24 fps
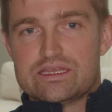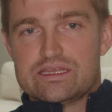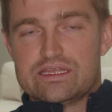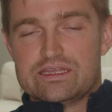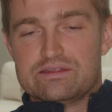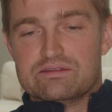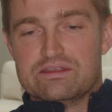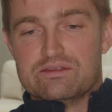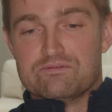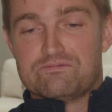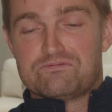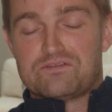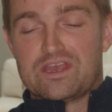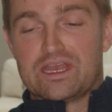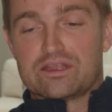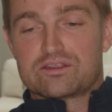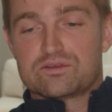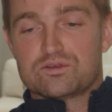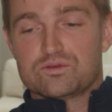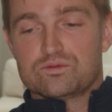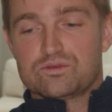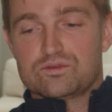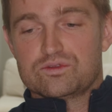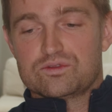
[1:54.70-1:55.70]
in, in
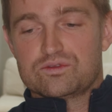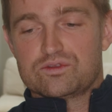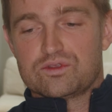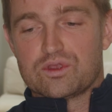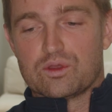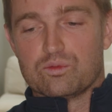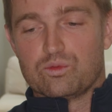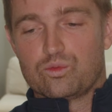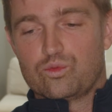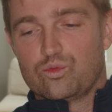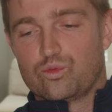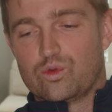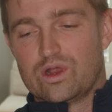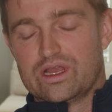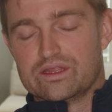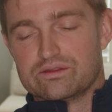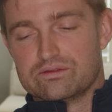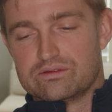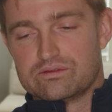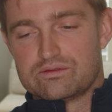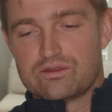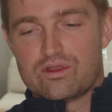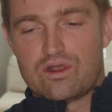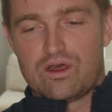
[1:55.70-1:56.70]
fact, you know,
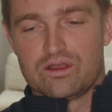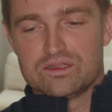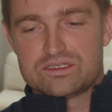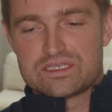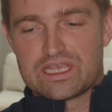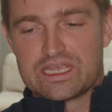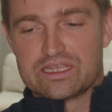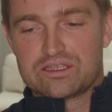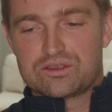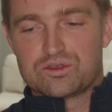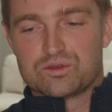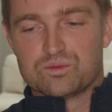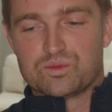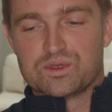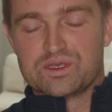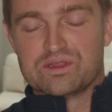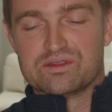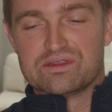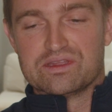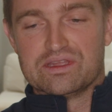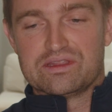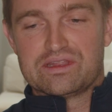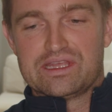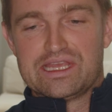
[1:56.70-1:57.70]
one hot take could be
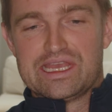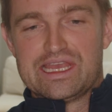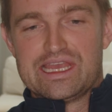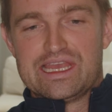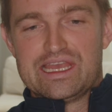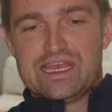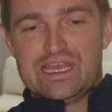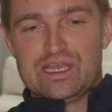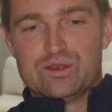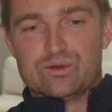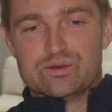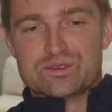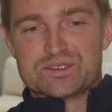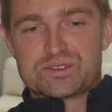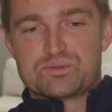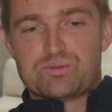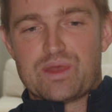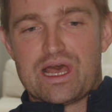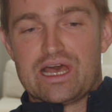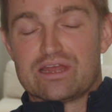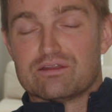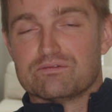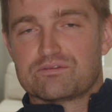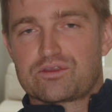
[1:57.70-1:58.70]
that it was
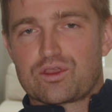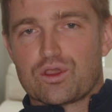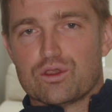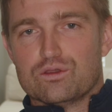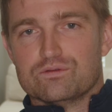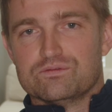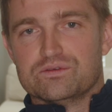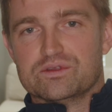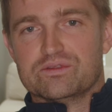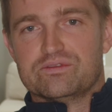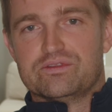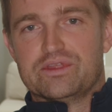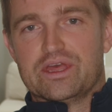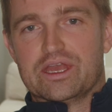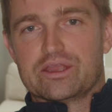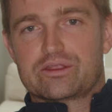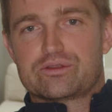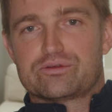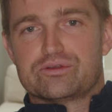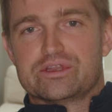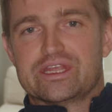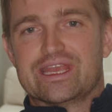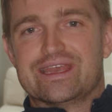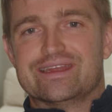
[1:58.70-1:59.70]
part of COVID that
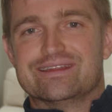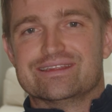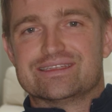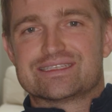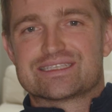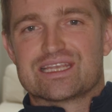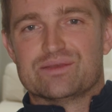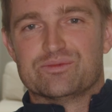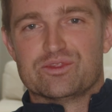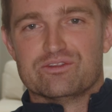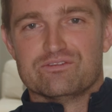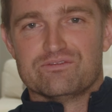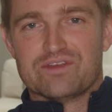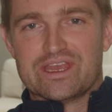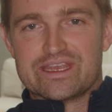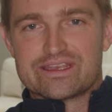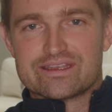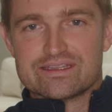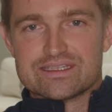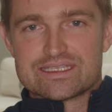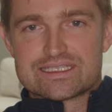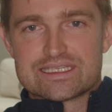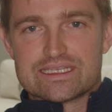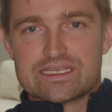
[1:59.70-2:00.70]
created some of the
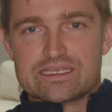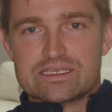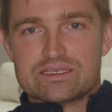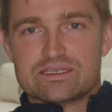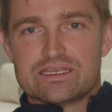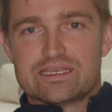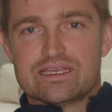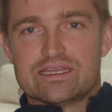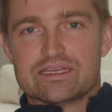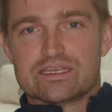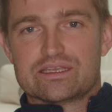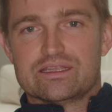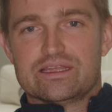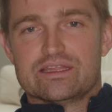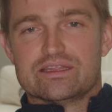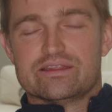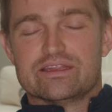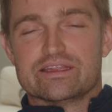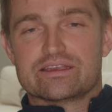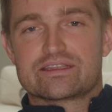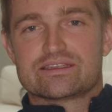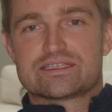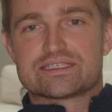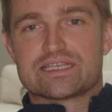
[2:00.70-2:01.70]
vacancy uh, uh,
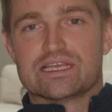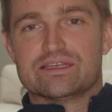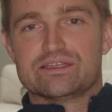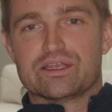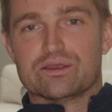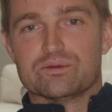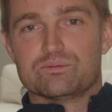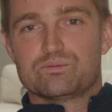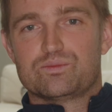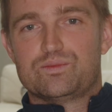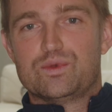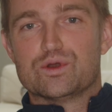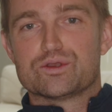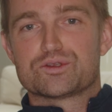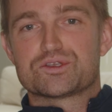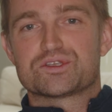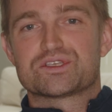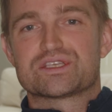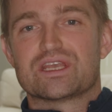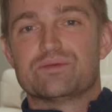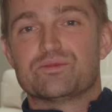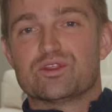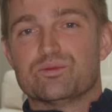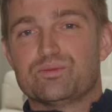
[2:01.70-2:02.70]
that you know, pushed some of